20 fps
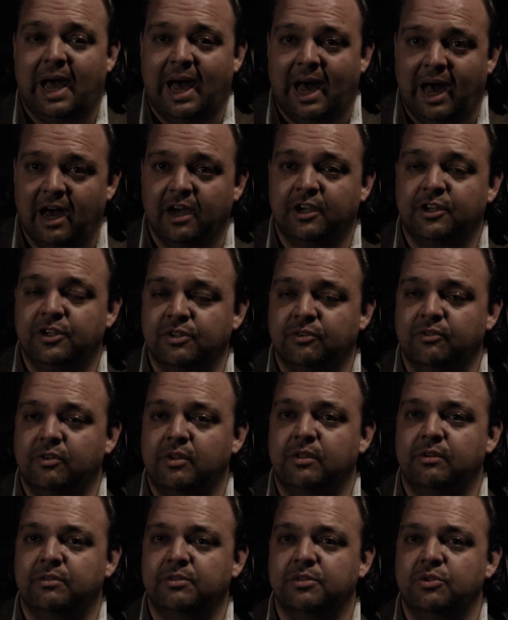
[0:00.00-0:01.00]
Actually,
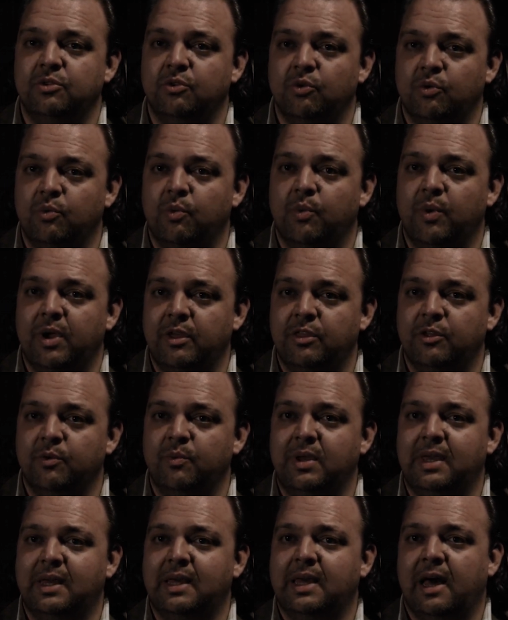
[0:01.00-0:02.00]
there is no way that
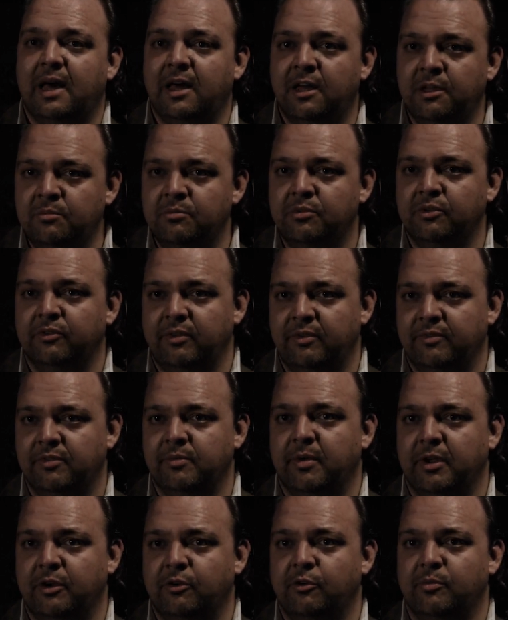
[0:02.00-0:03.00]
we can believe the
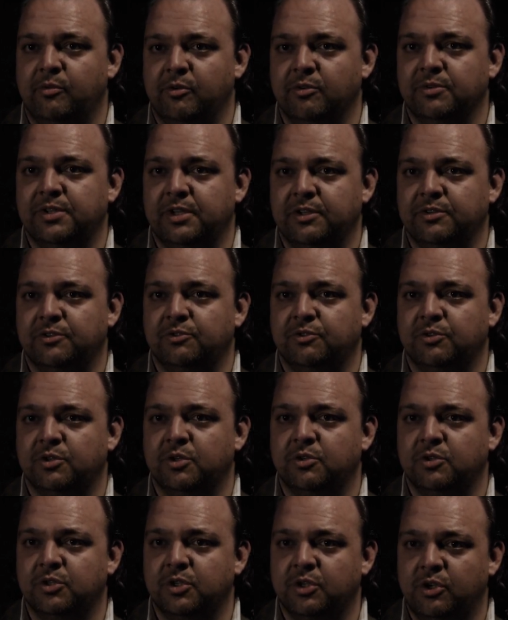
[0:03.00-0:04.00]
microprocessors
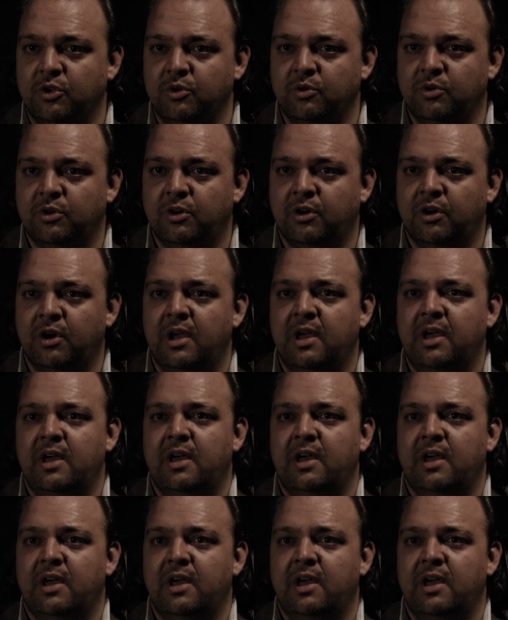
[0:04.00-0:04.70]
are secure,